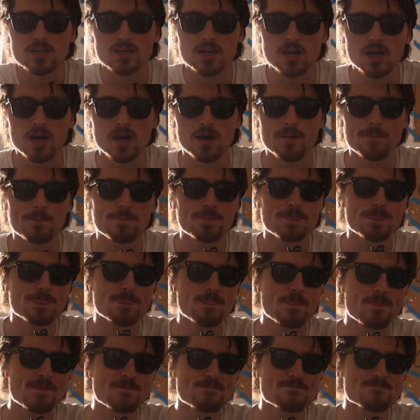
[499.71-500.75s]

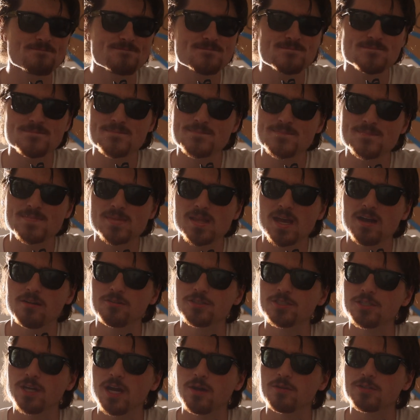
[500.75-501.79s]
how
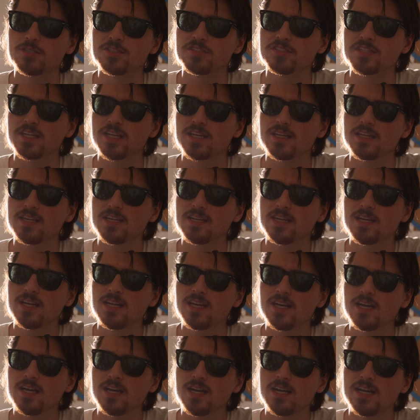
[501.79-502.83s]
would you say it?
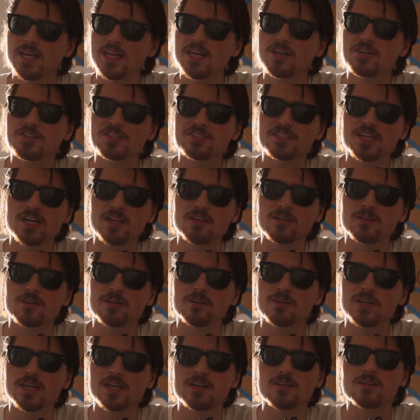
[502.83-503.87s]
An
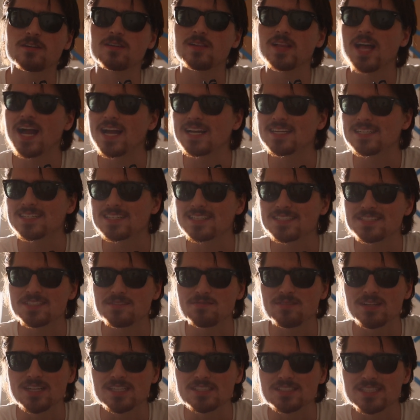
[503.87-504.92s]
interstellar, intergalactic
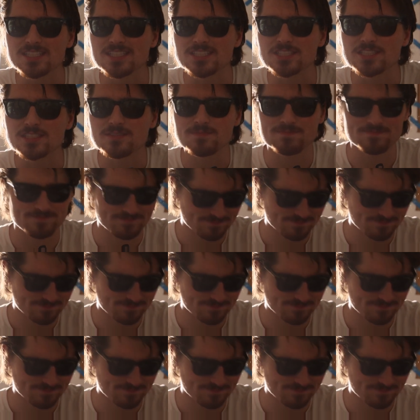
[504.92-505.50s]
civilization.